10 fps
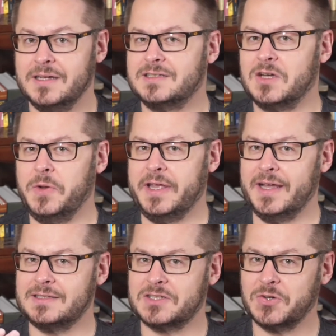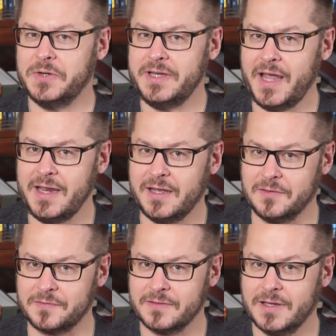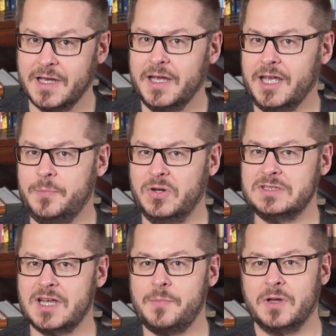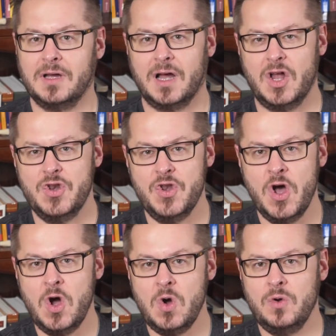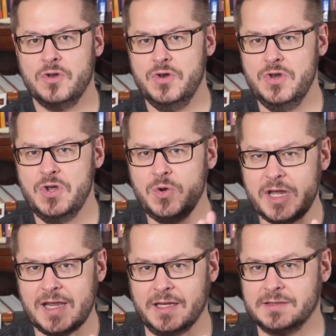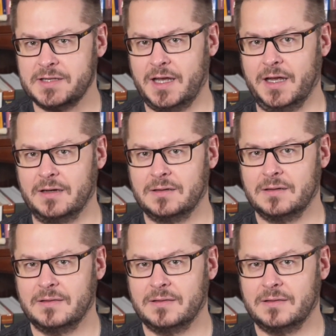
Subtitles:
So he gets creative. He puts up a no nudity sign.